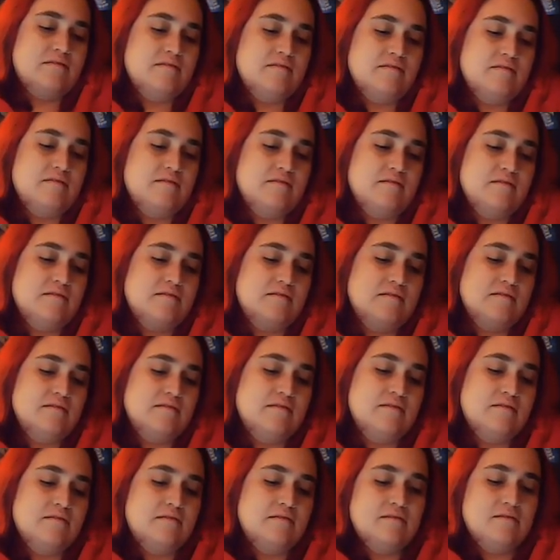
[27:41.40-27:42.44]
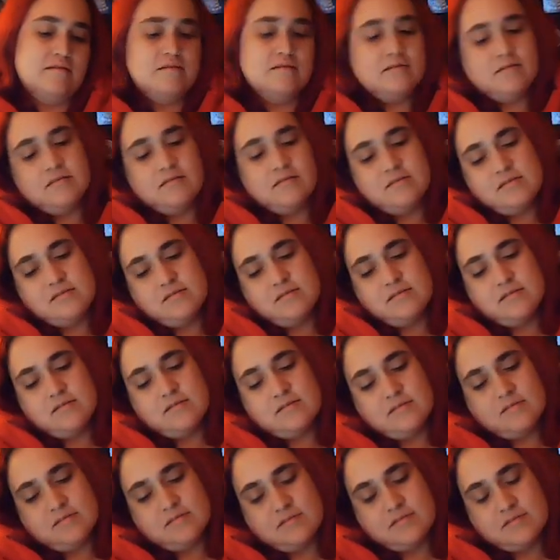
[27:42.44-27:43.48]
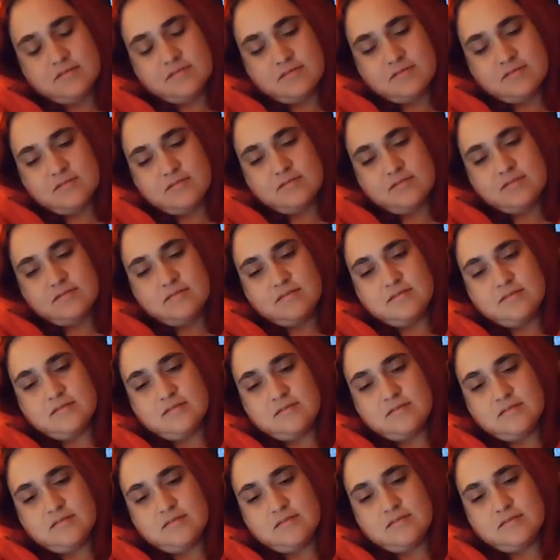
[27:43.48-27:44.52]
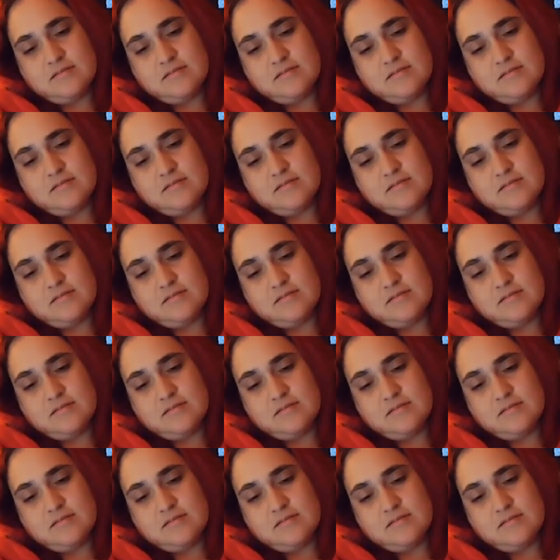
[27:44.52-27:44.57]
The person shown says nothing.